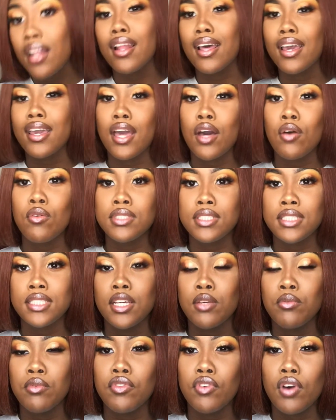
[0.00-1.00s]
Like I was
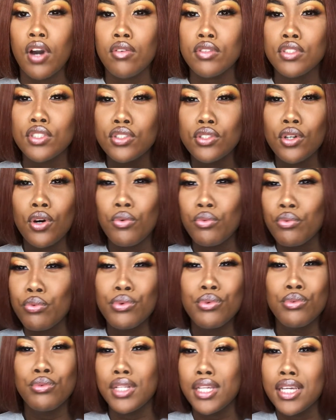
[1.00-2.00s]
saying before, I was so
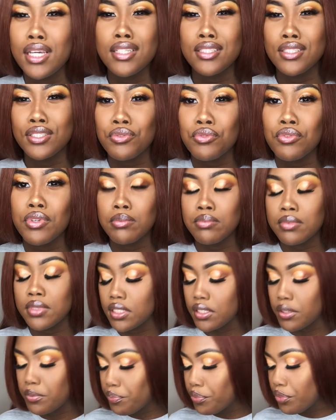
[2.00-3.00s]
rudely
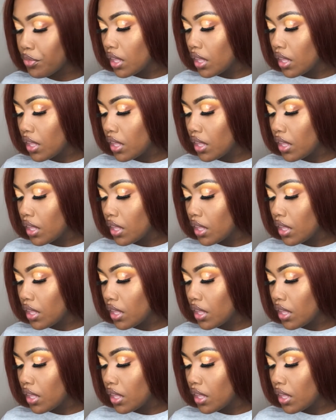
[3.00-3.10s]
interrupted.